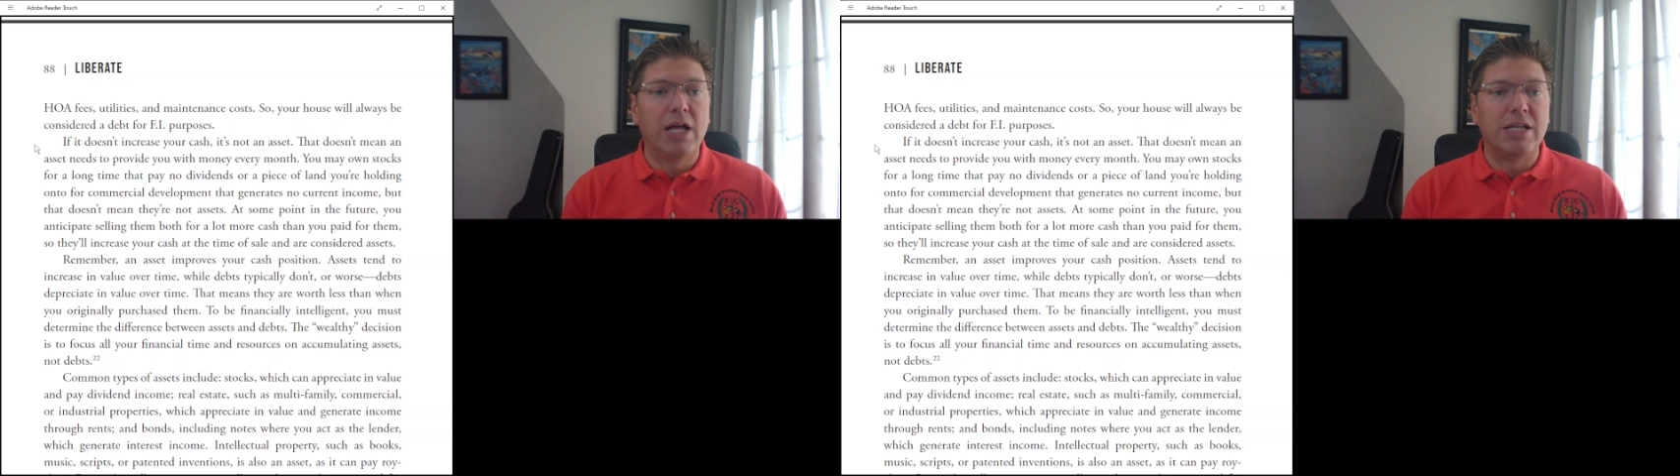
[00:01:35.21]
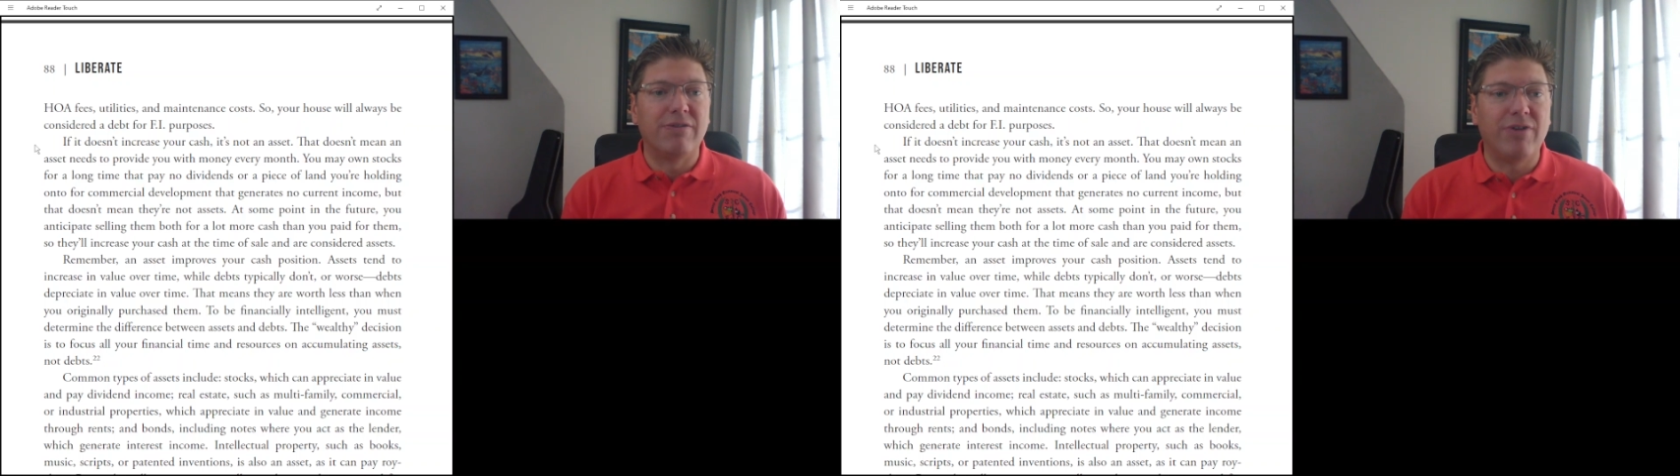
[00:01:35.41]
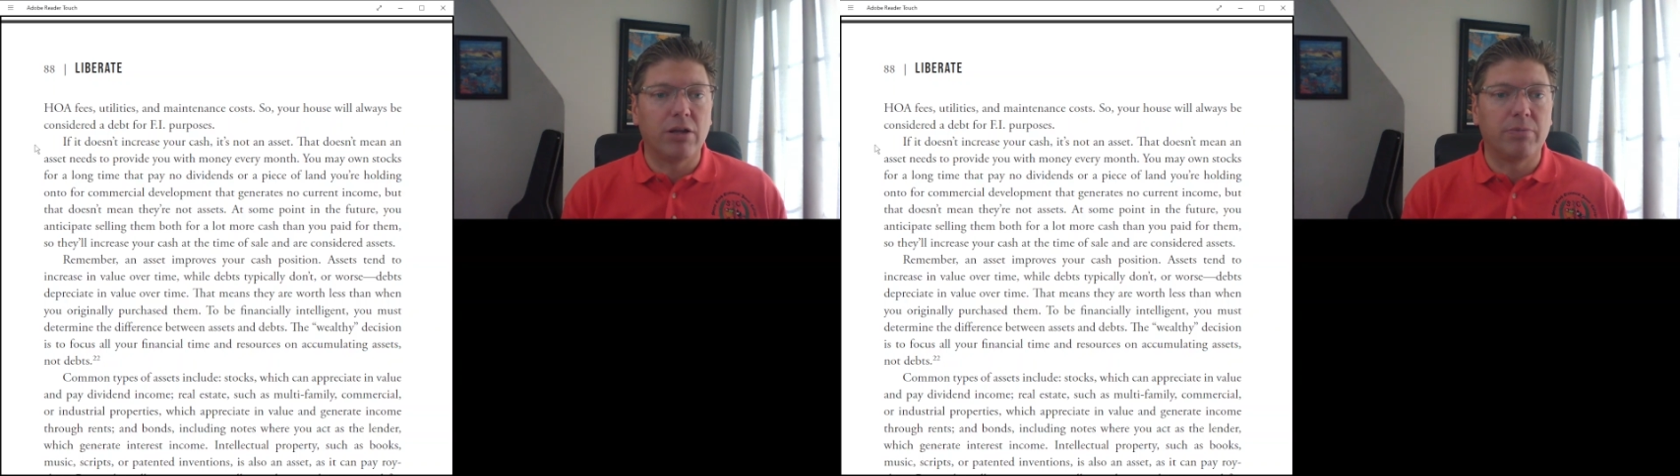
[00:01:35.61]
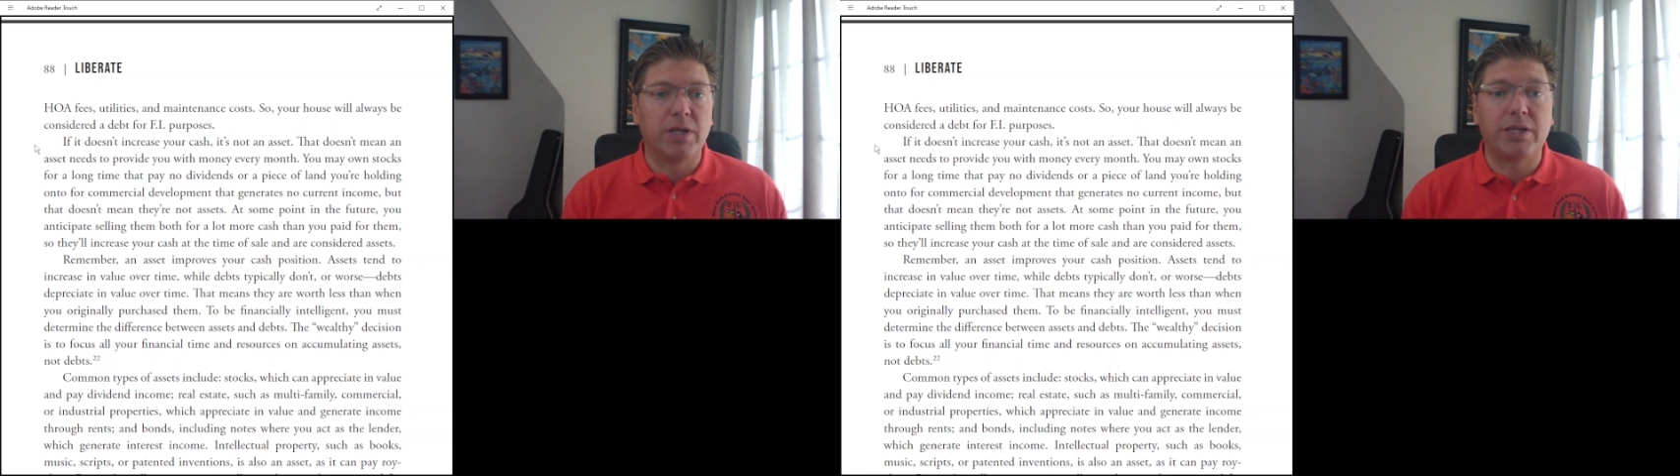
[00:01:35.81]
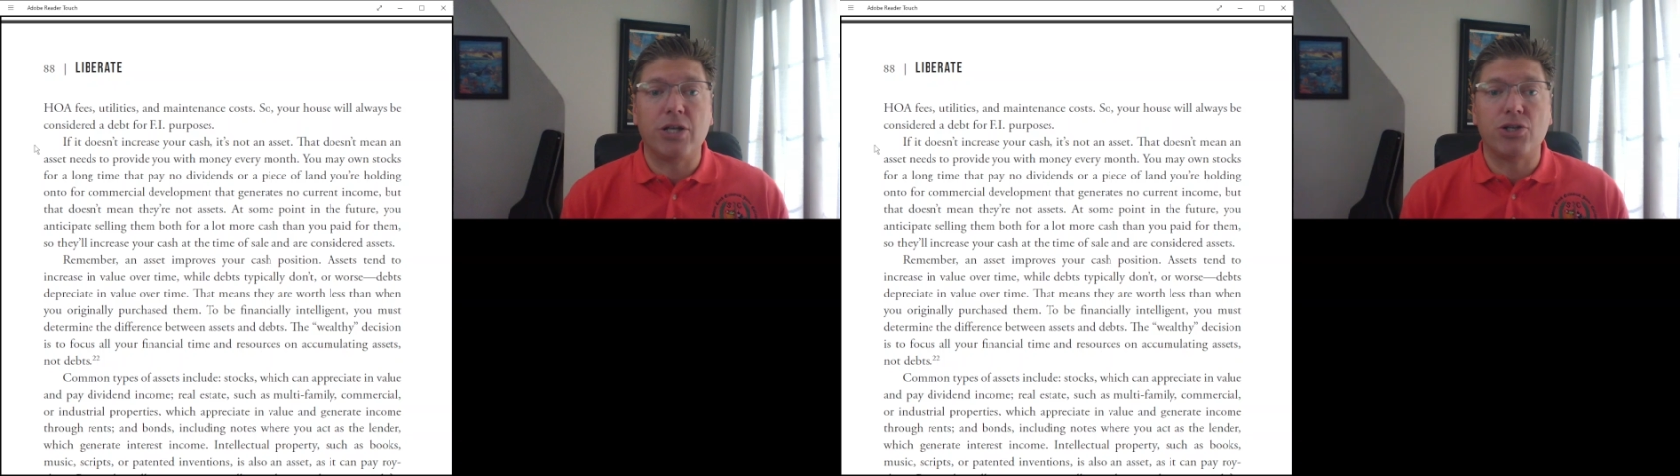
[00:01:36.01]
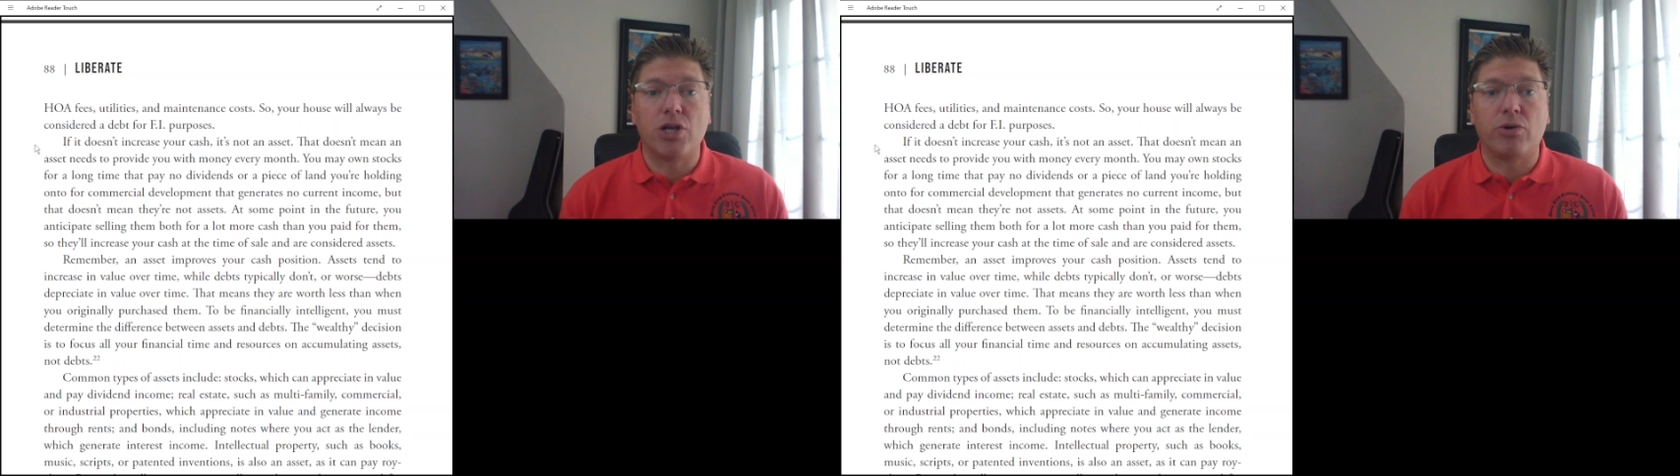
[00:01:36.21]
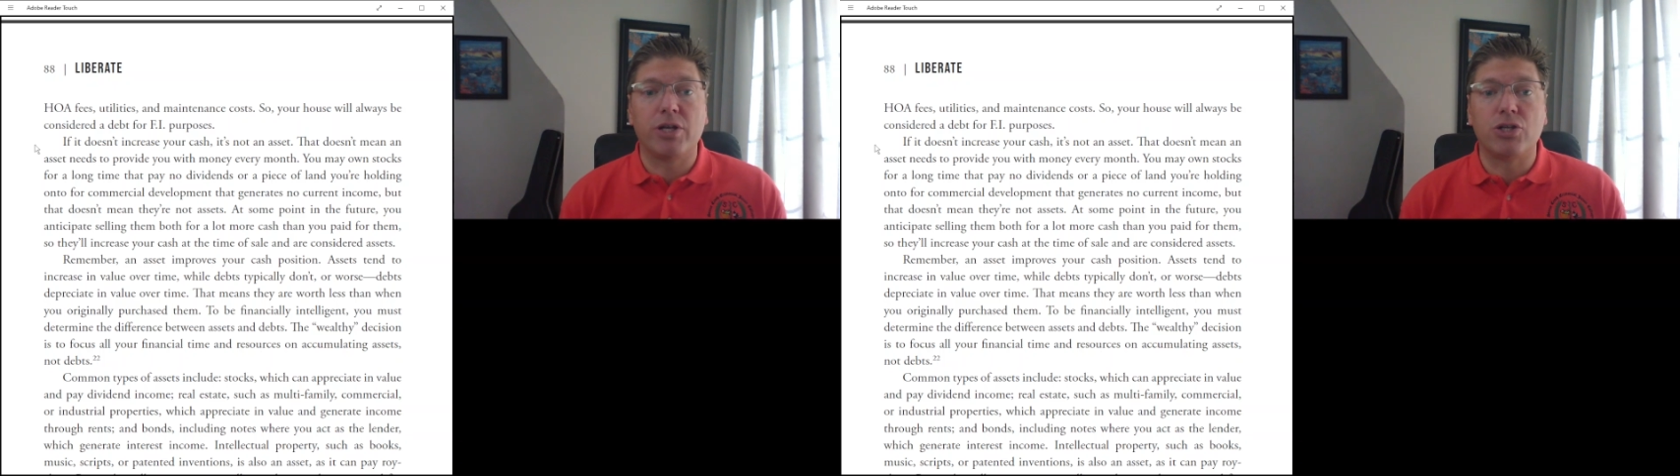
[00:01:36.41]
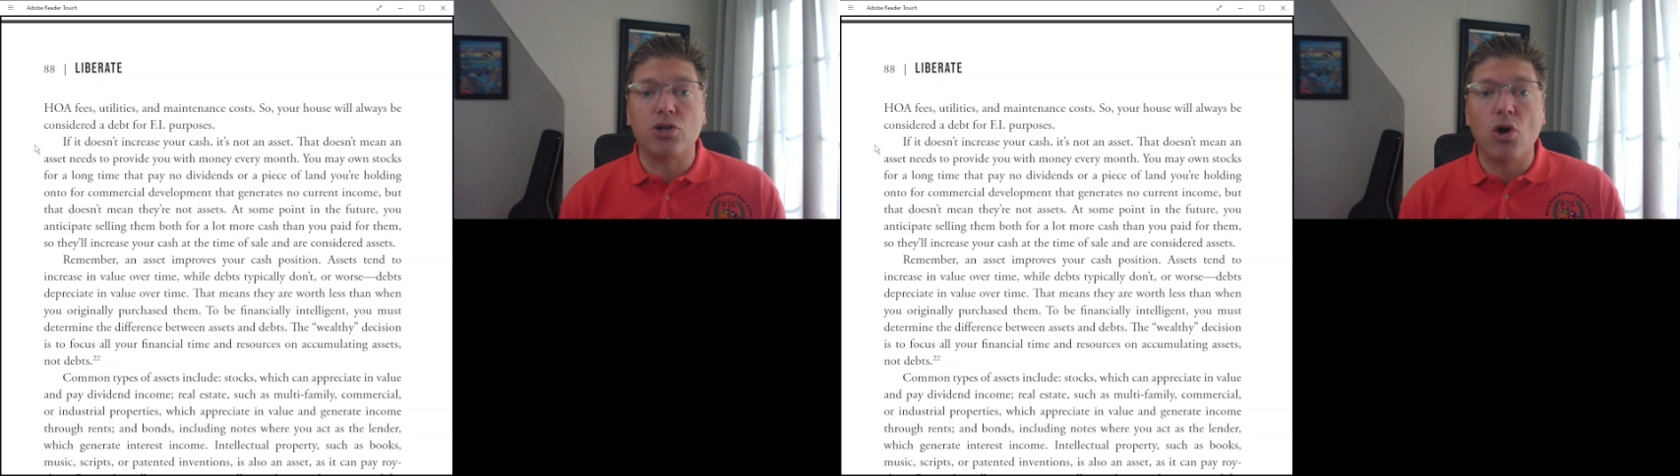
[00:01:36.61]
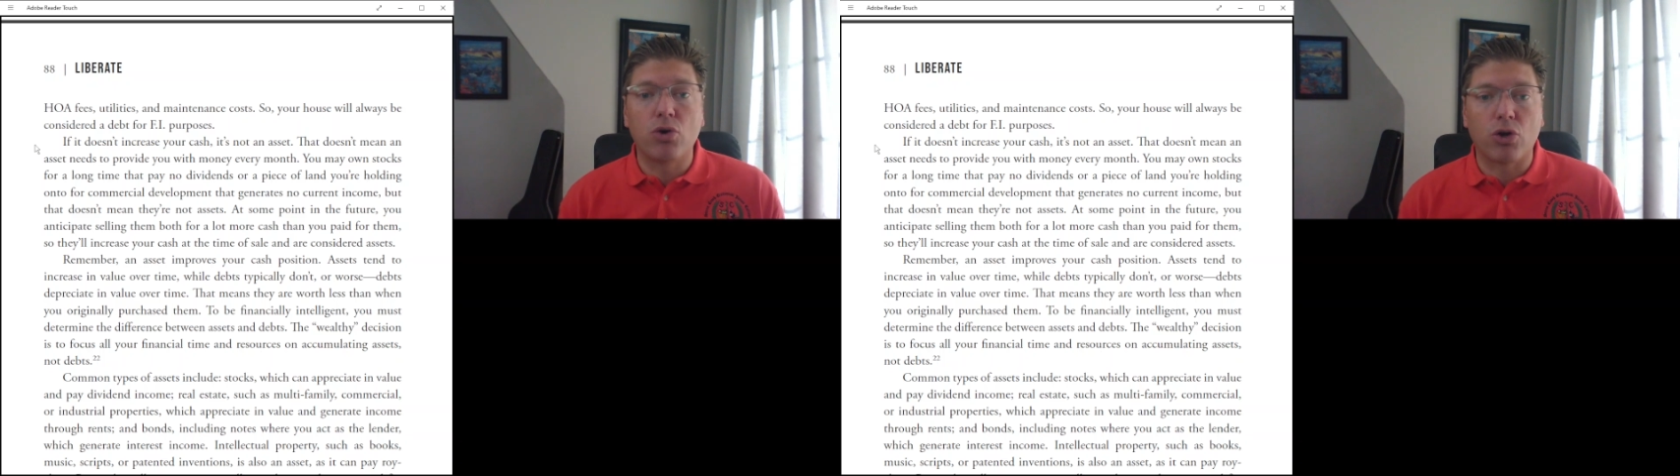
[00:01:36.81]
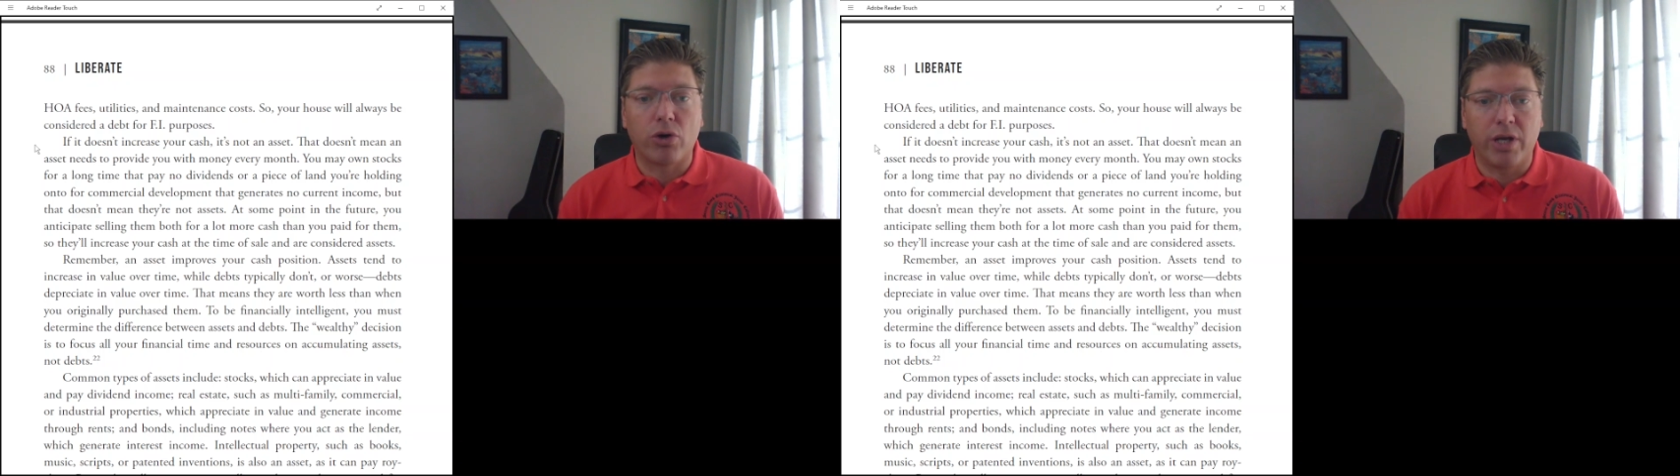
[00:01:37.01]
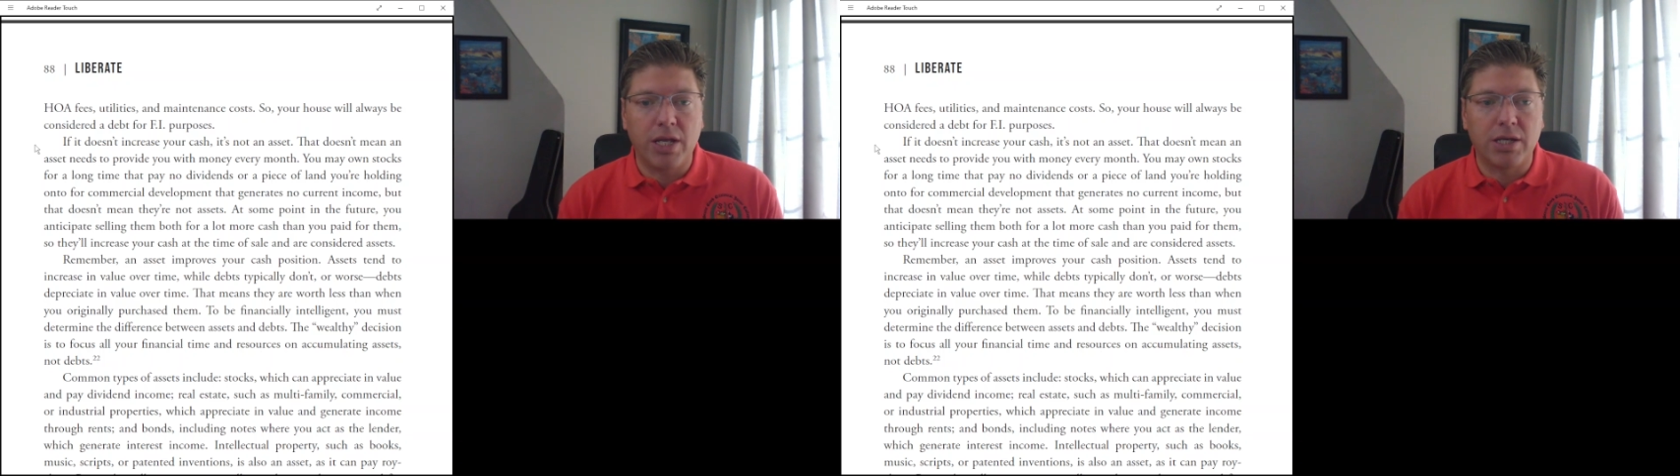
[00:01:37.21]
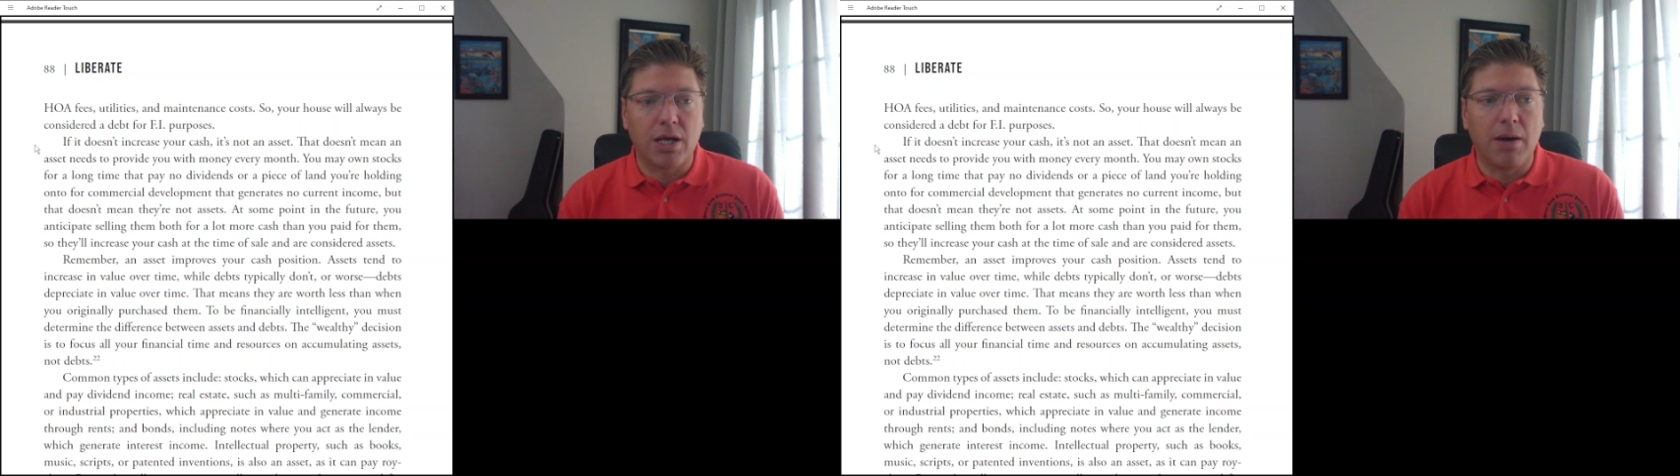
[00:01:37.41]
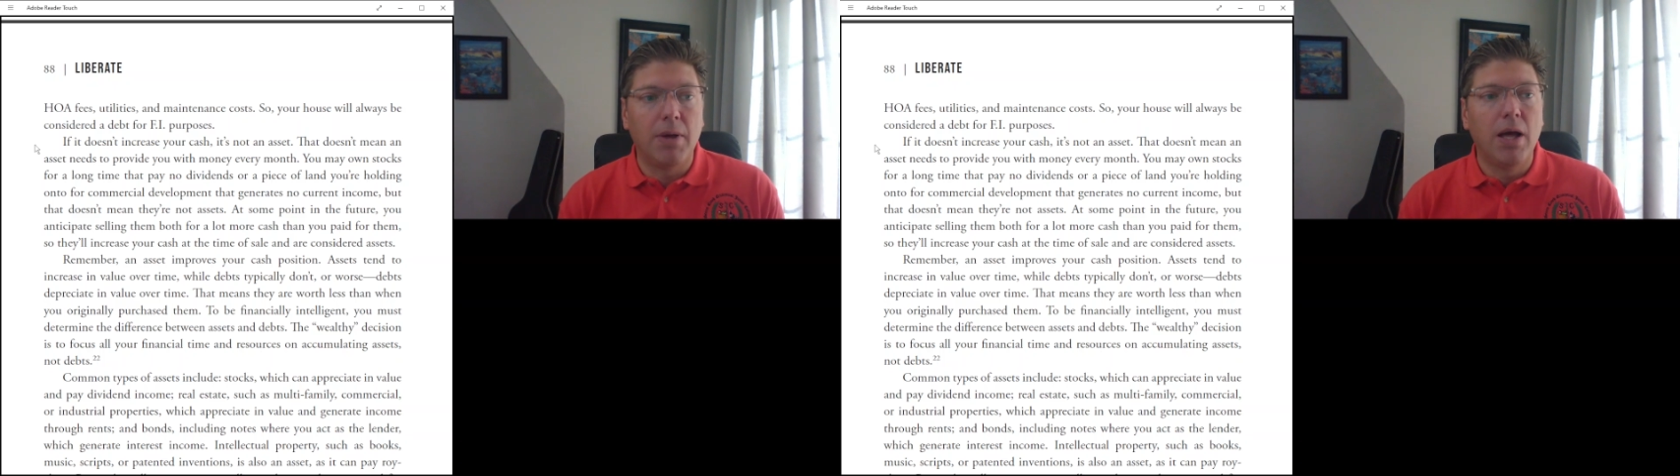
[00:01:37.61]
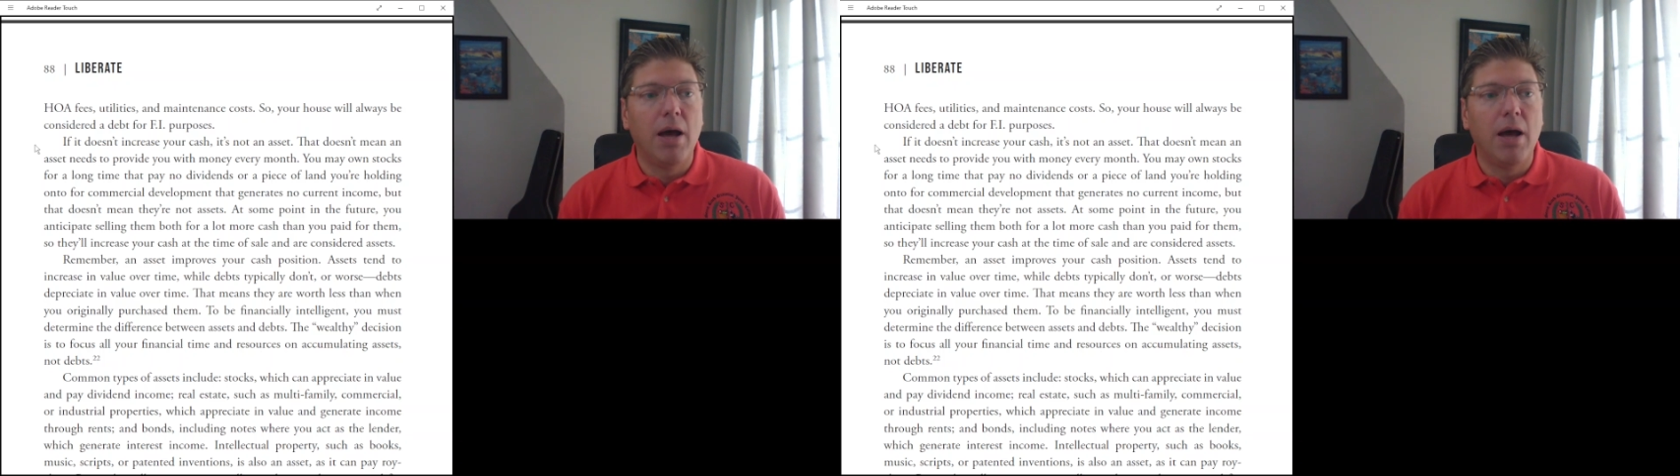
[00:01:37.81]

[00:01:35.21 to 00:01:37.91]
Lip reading: development that generates no current income.